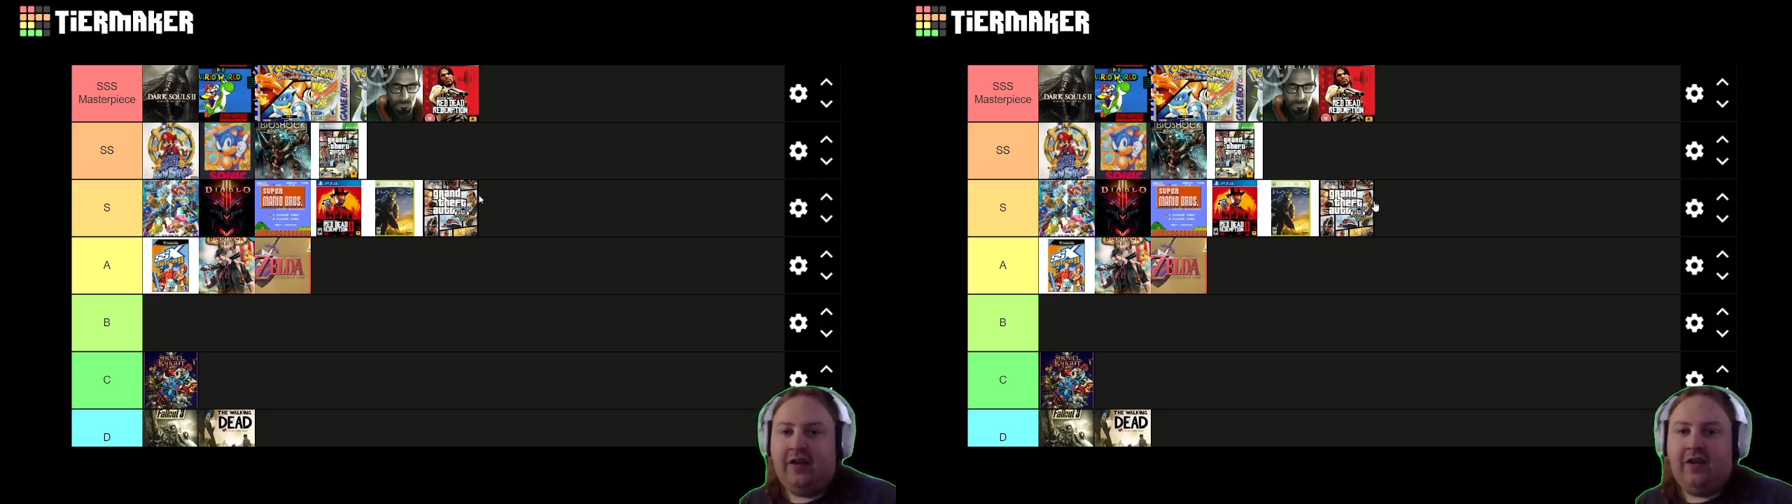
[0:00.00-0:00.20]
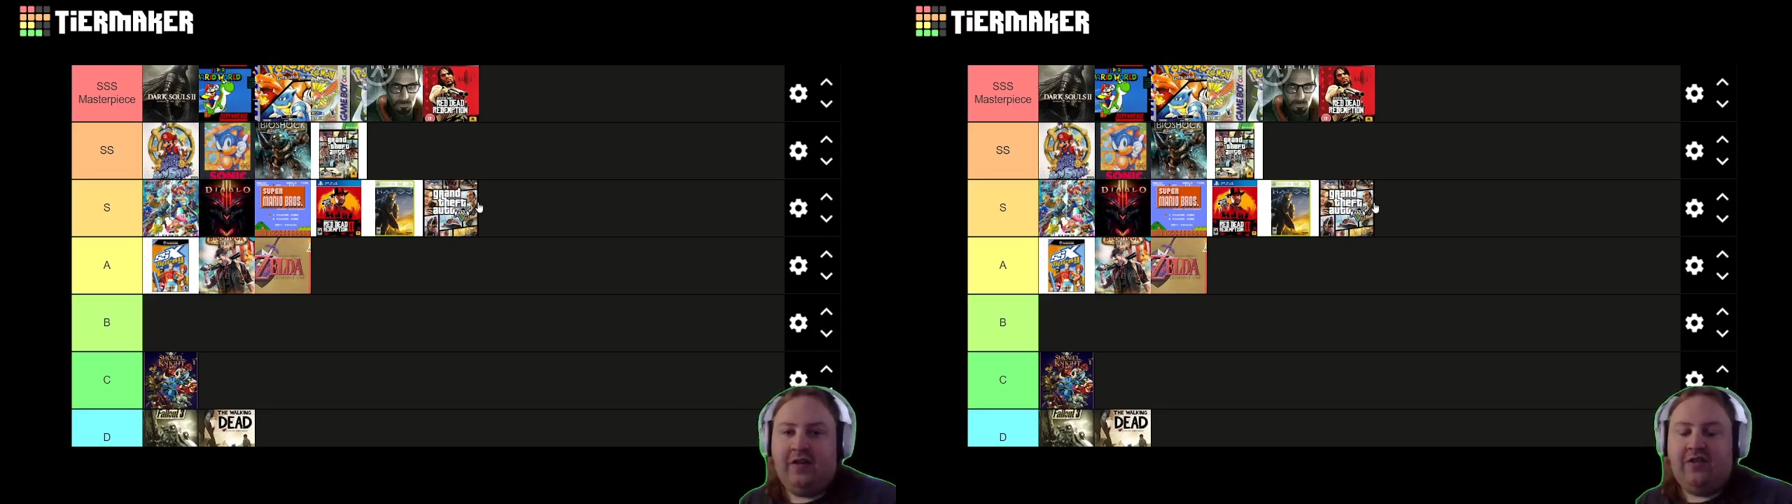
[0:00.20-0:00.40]

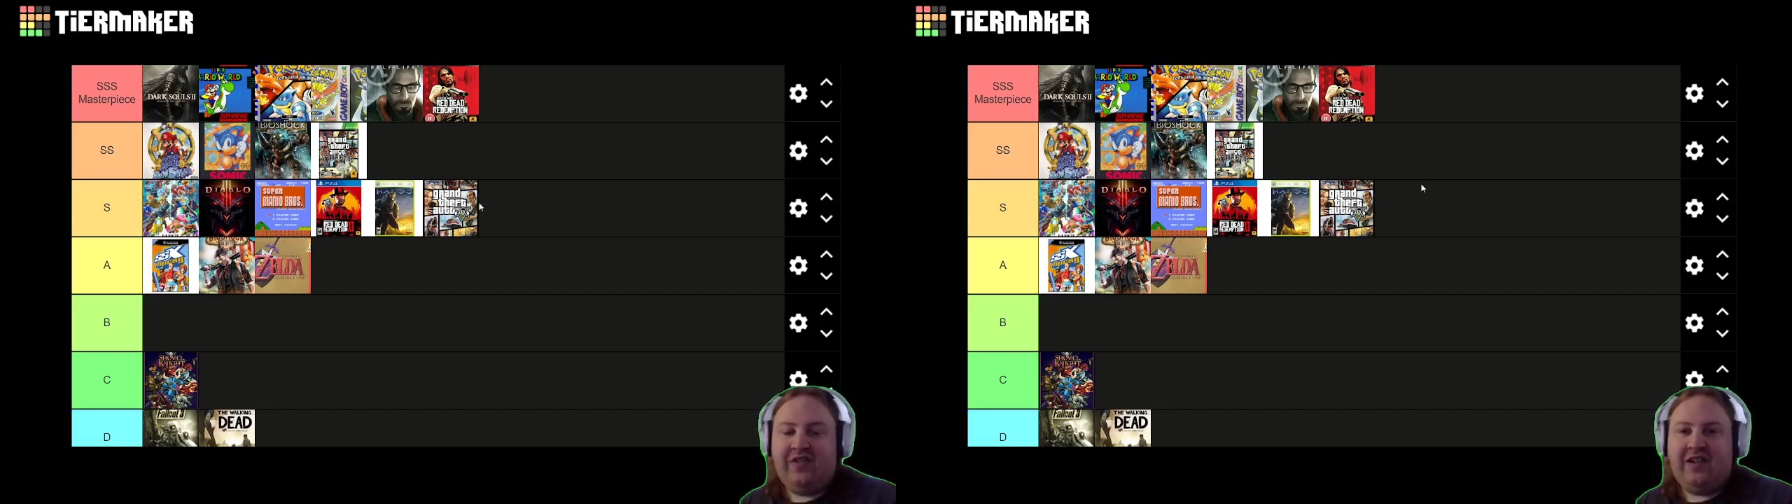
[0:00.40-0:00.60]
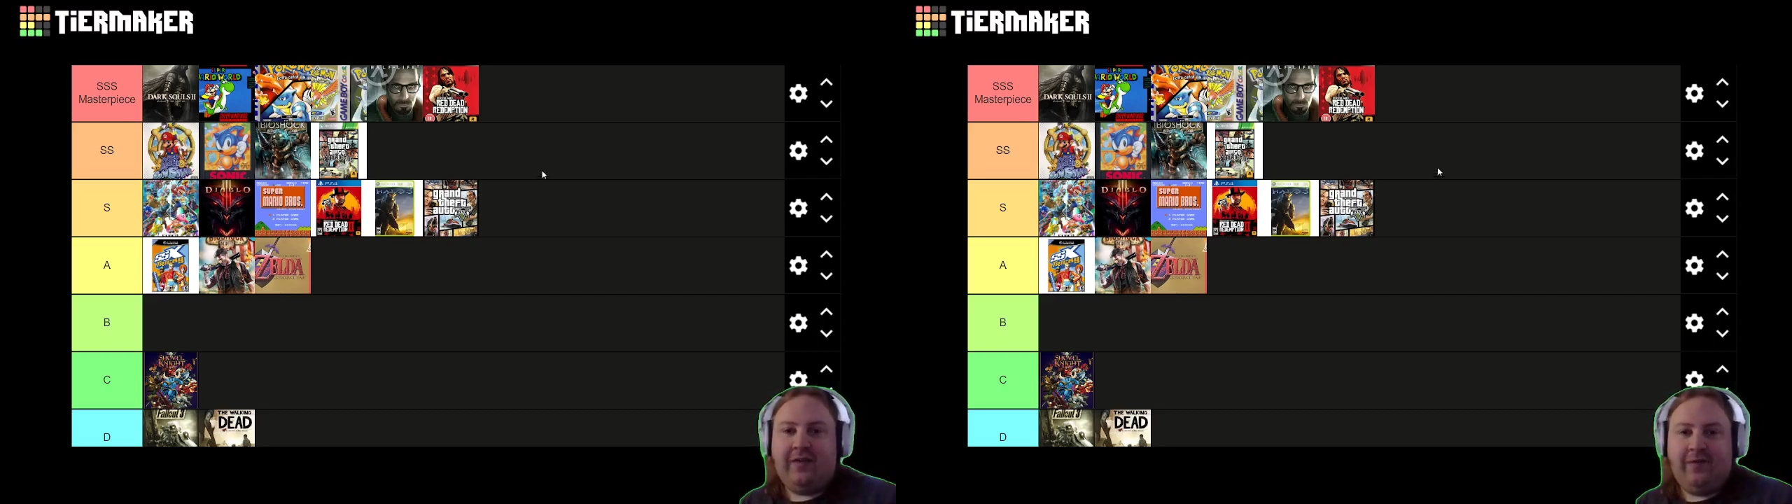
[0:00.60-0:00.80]
and then
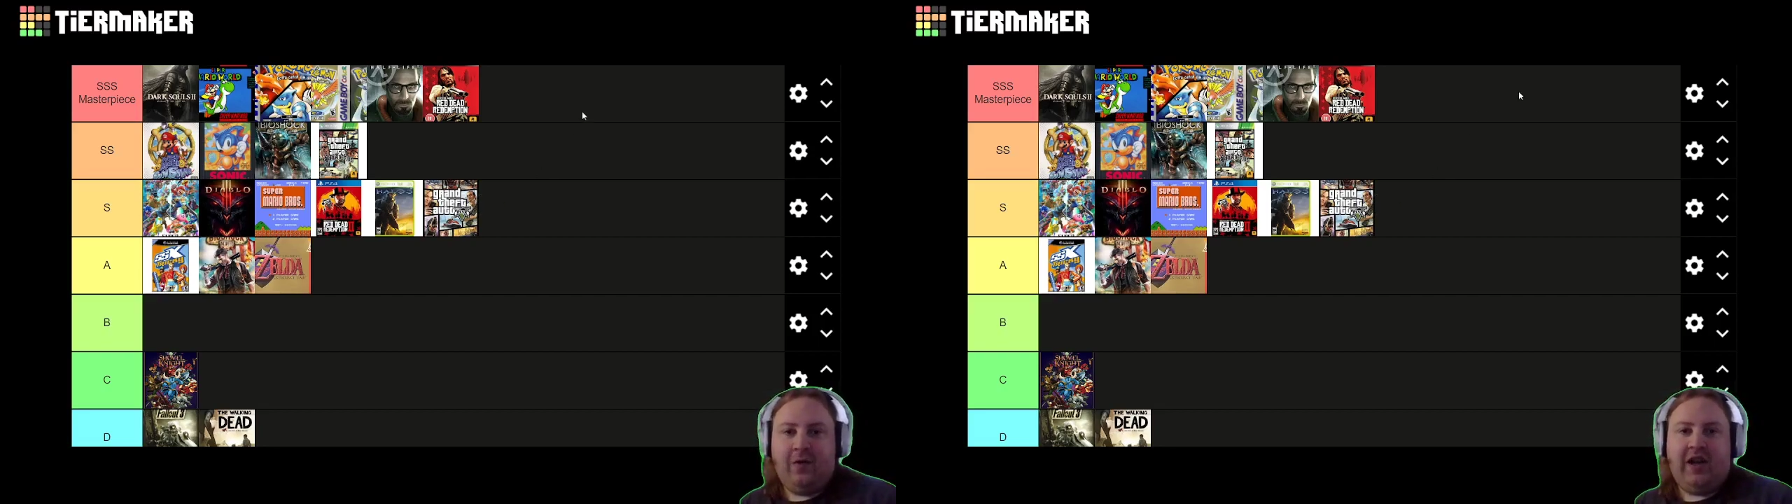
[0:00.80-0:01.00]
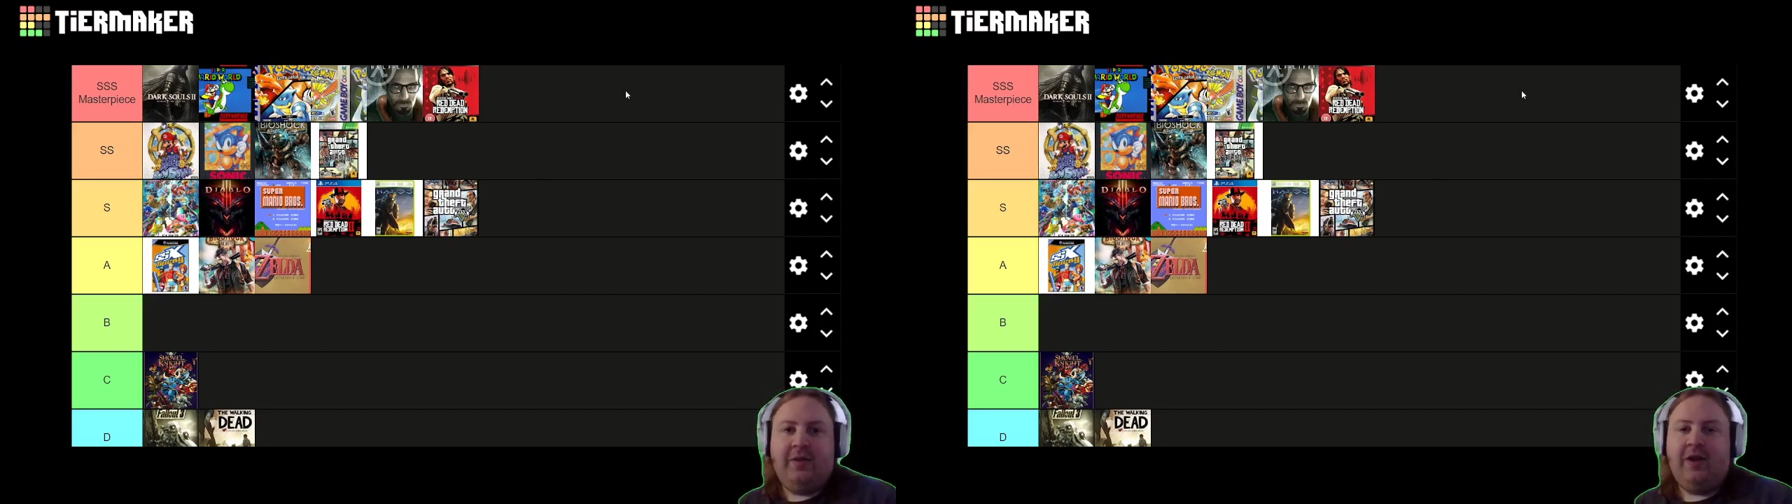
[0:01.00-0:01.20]
GTA 4
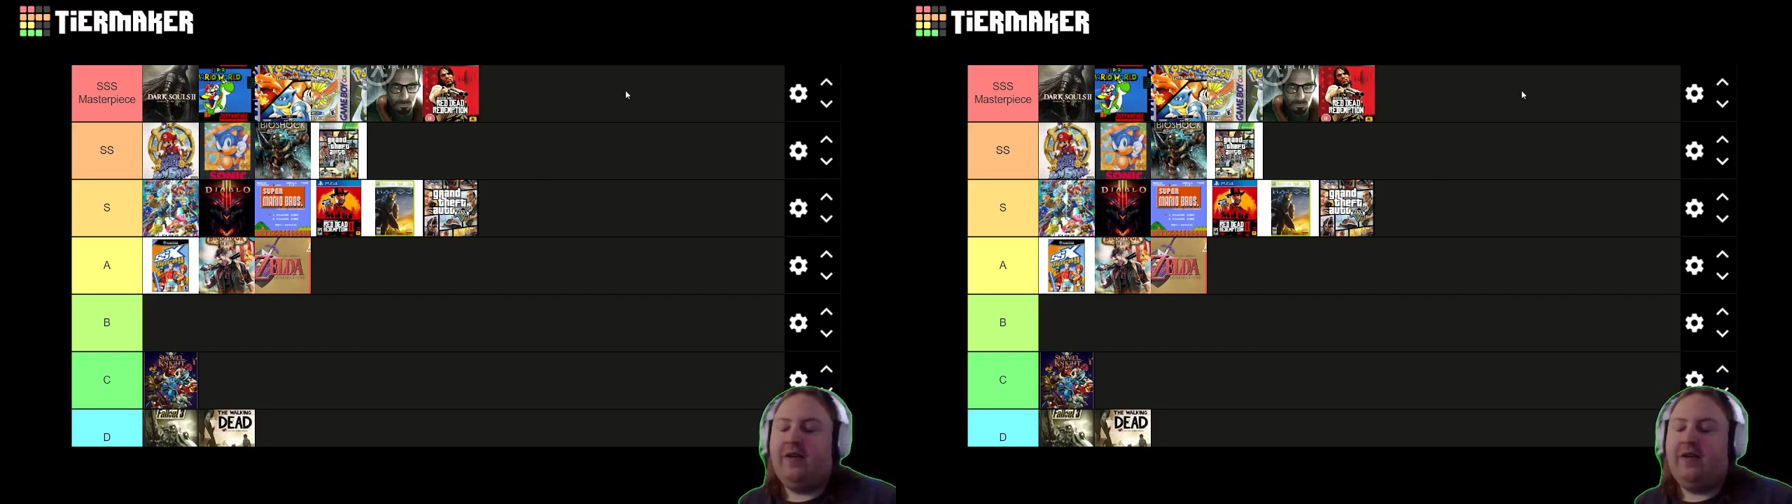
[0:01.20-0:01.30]
came out,